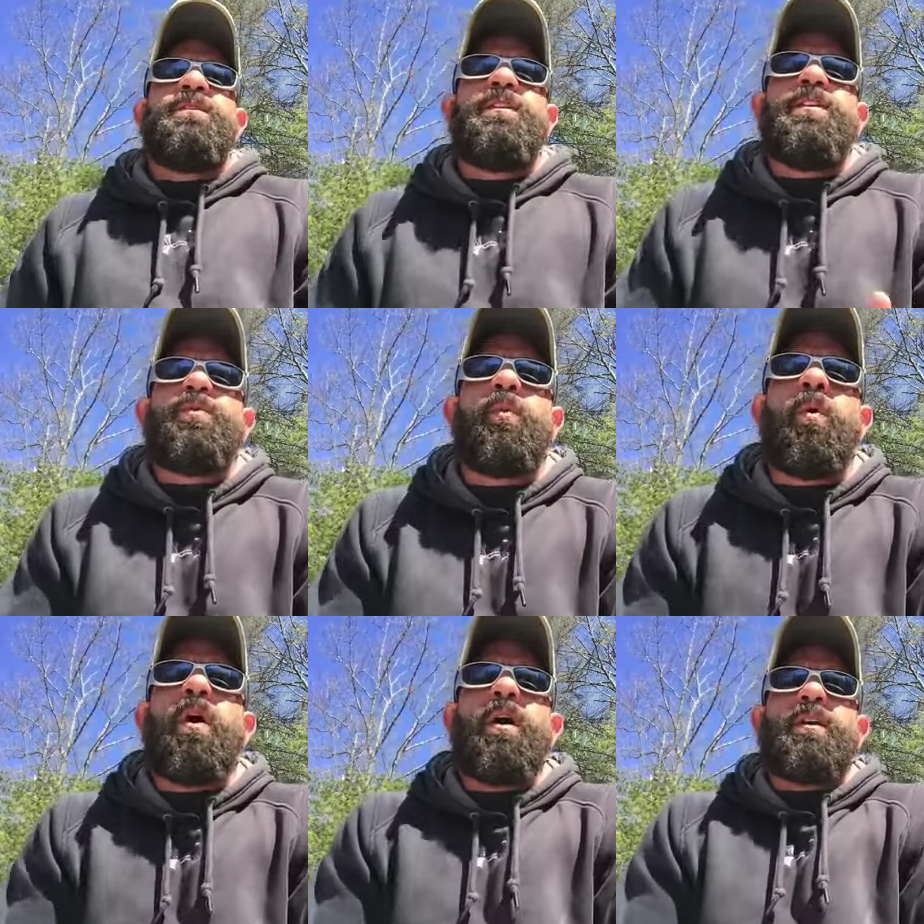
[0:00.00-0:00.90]
These
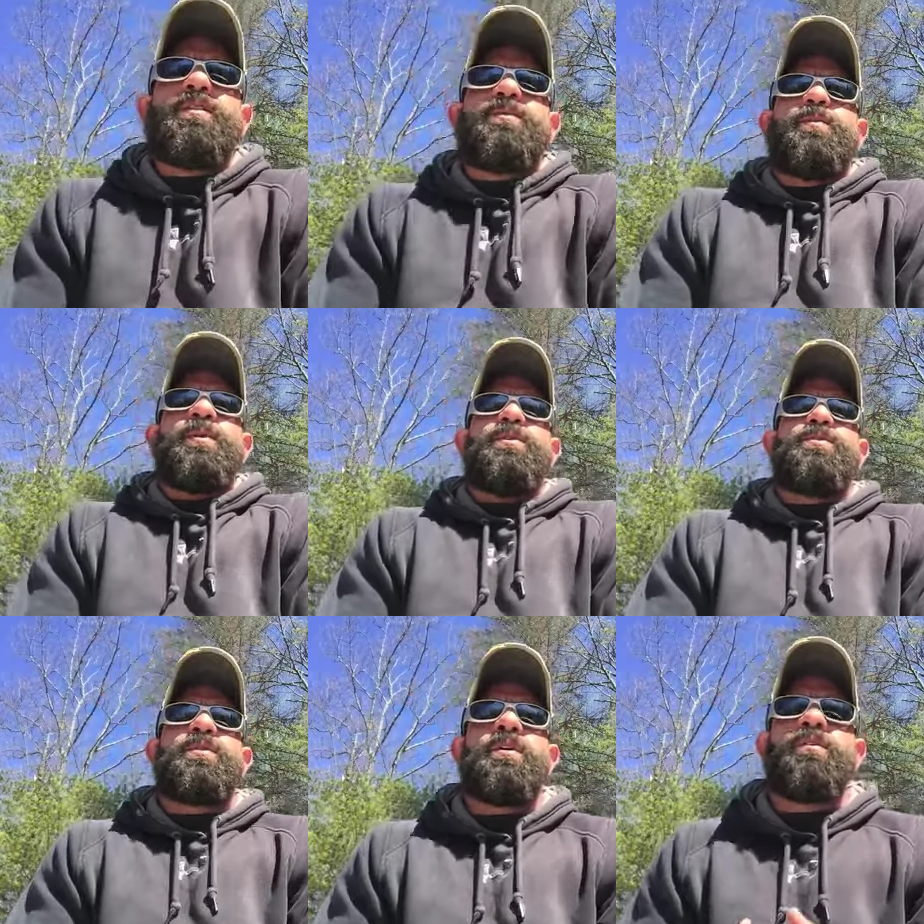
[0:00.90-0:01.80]
walks, when you
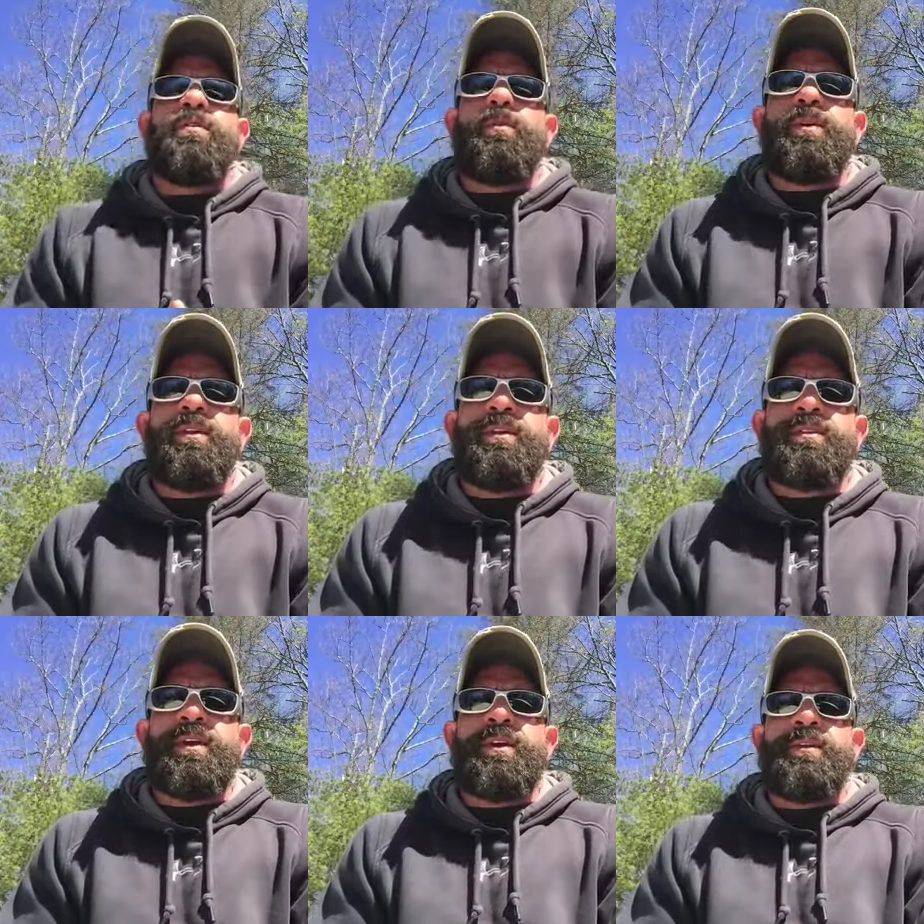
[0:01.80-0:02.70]
start doing
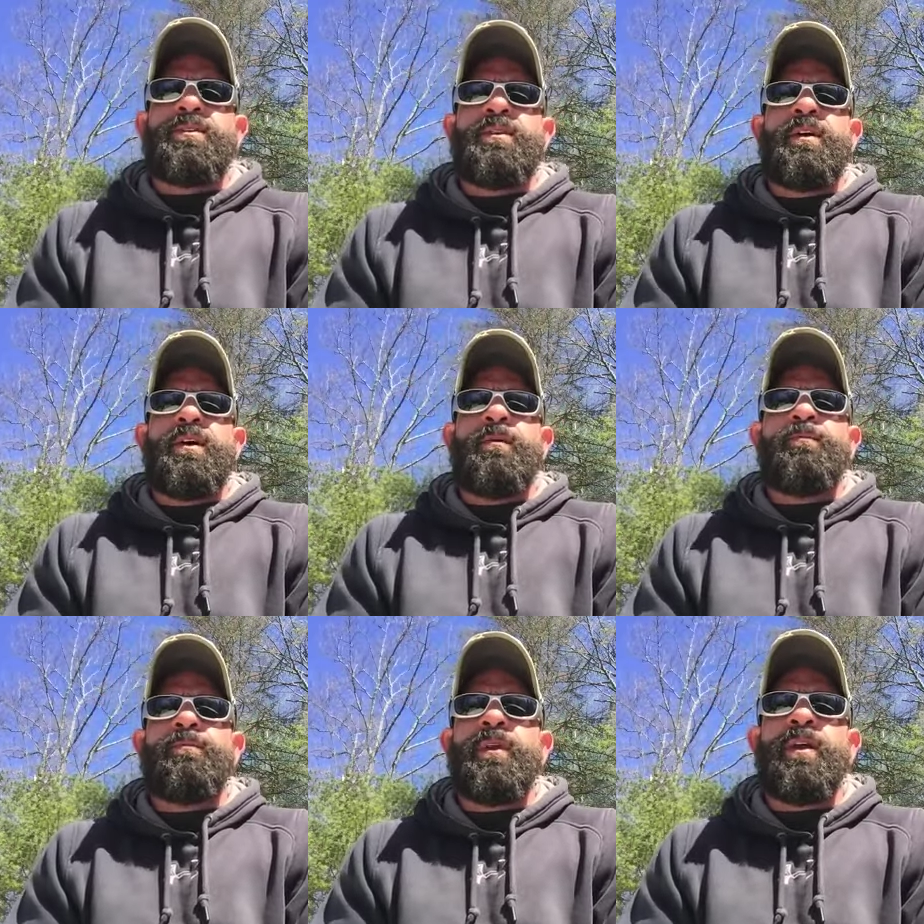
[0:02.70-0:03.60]
these things,
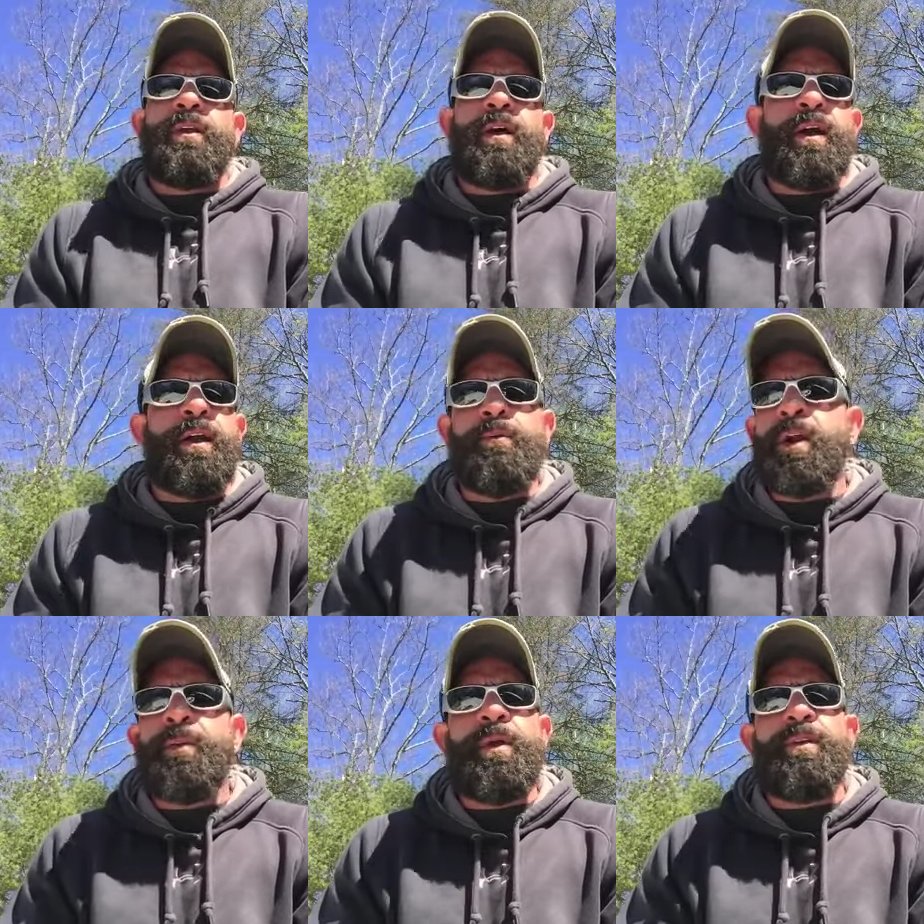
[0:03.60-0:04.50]
and I
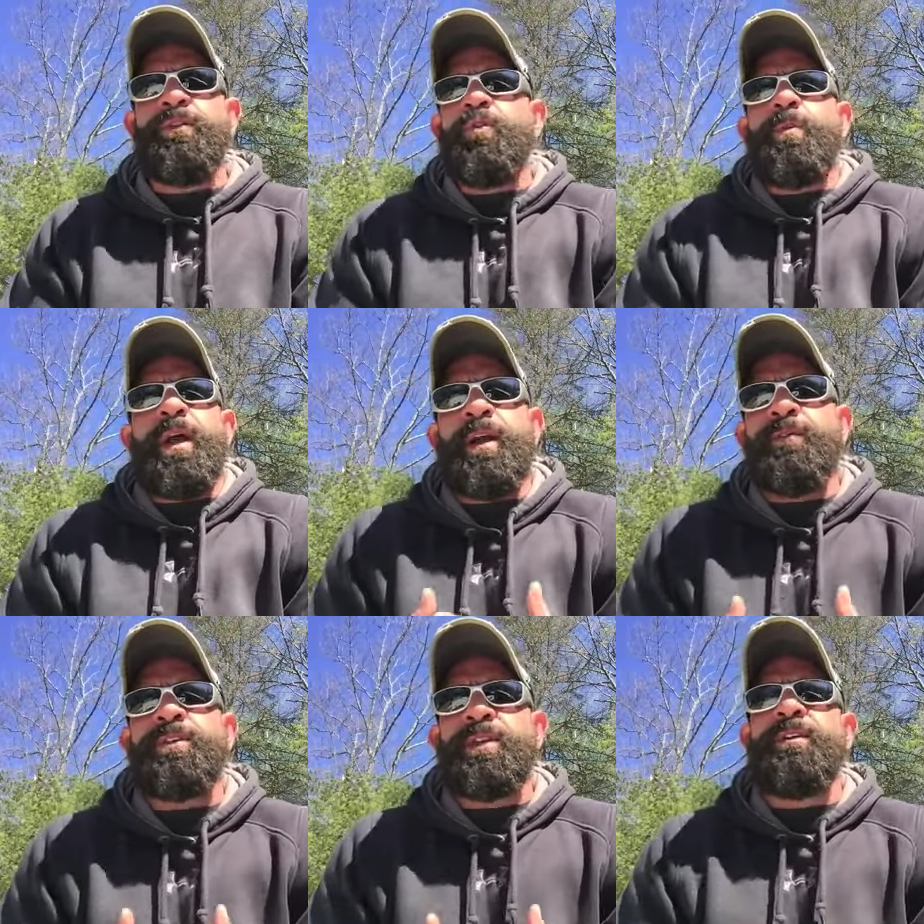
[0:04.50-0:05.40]
recommend you do them
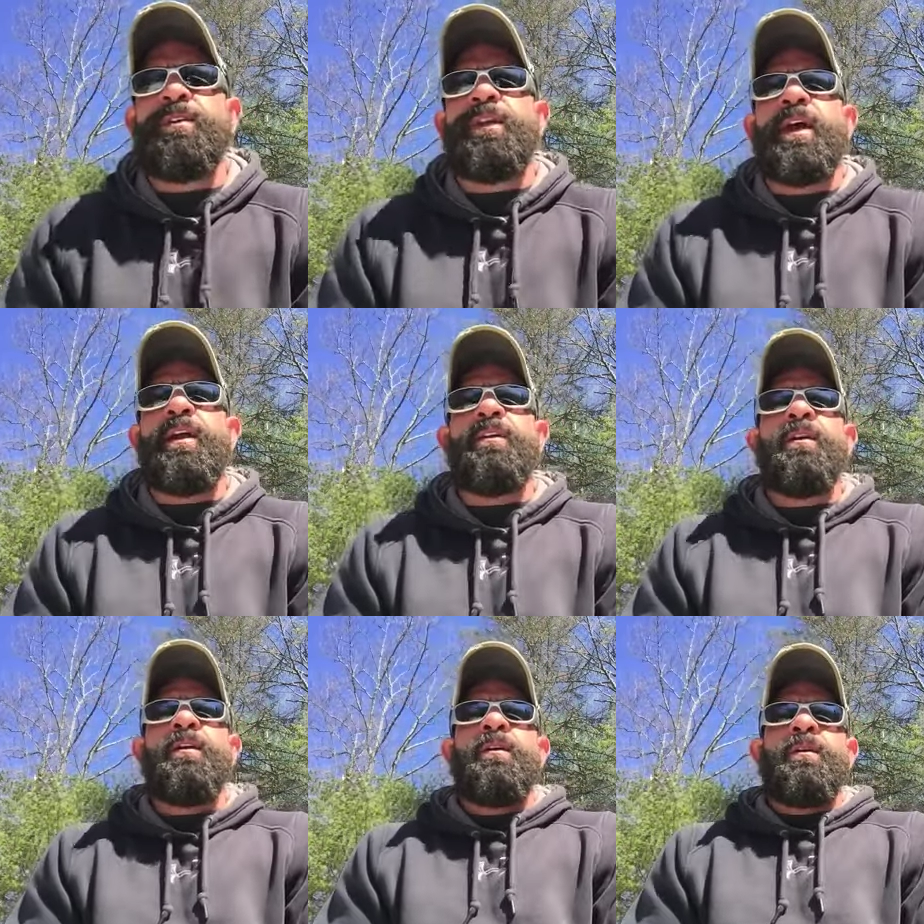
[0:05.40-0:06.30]
every single day,
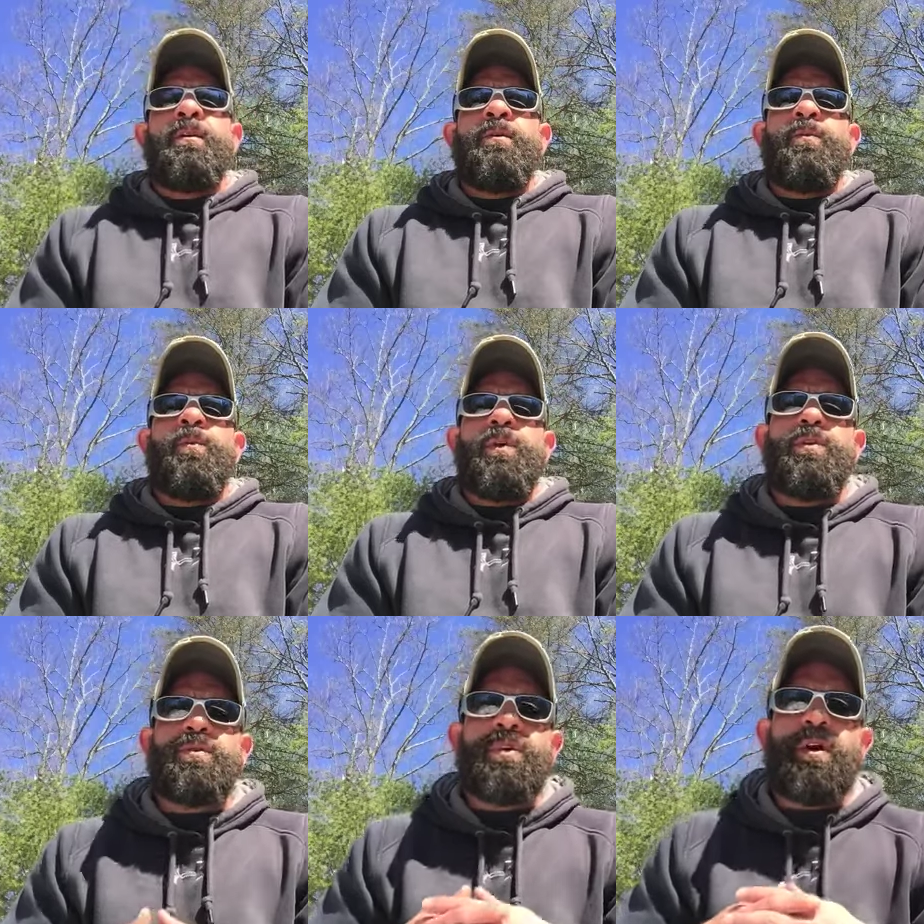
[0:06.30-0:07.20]
when
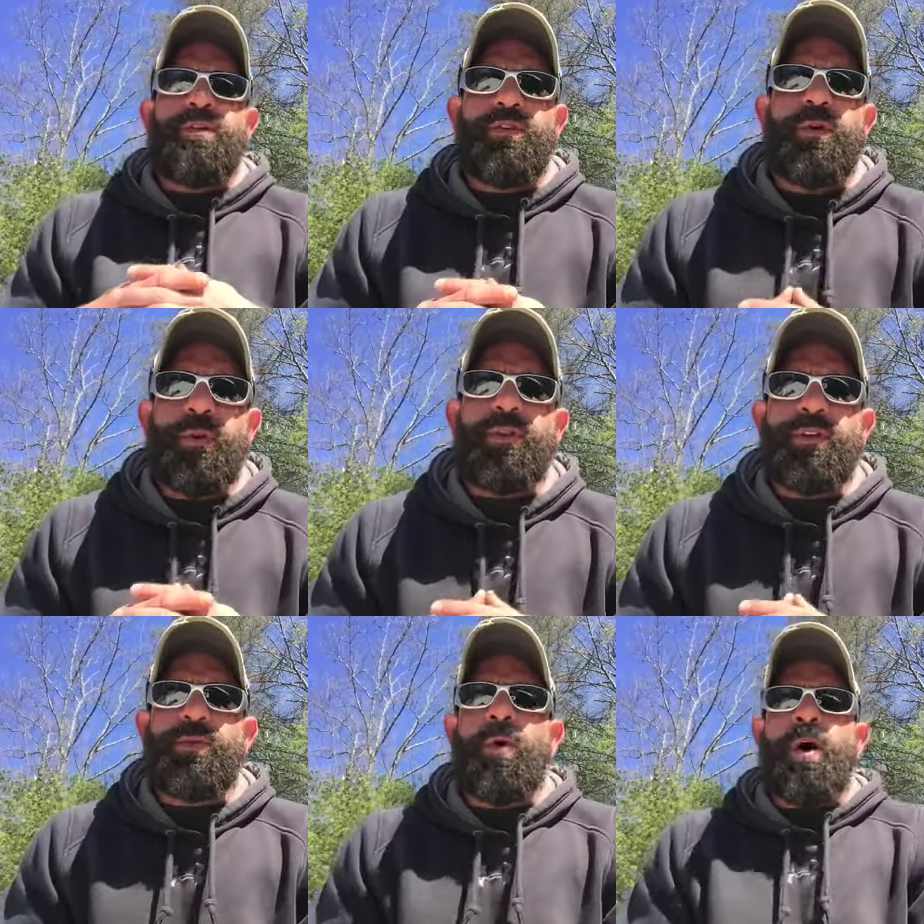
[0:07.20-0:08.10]
you start doing
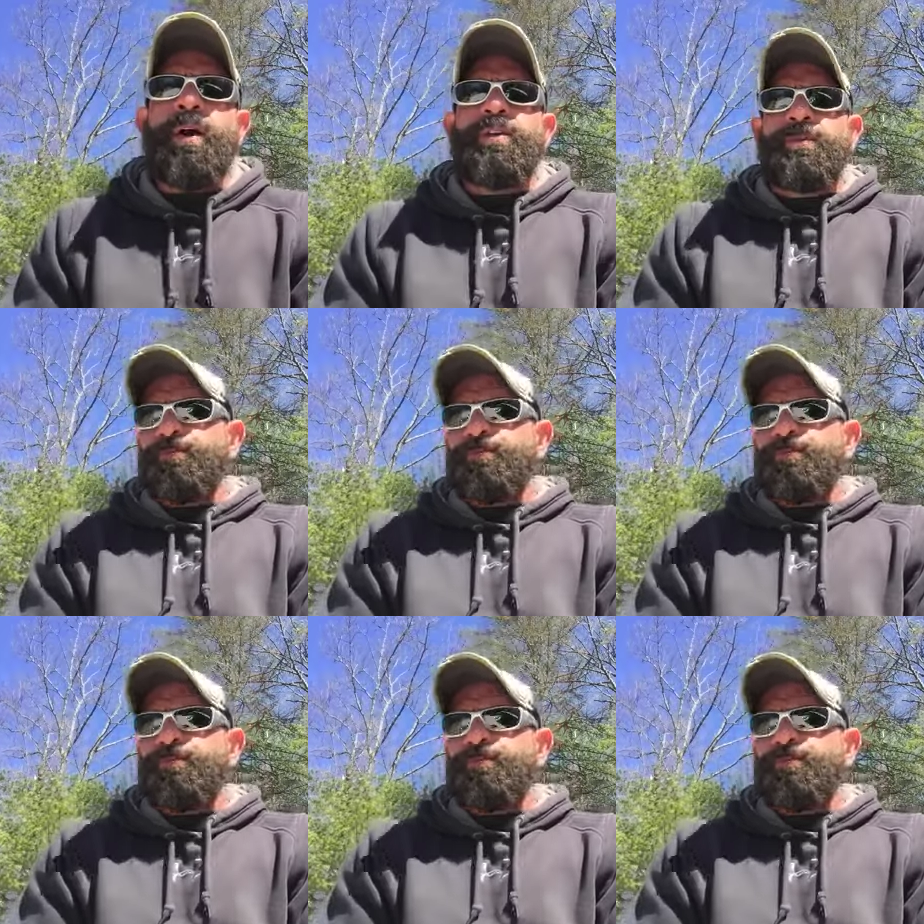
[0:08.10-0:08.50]
these walks,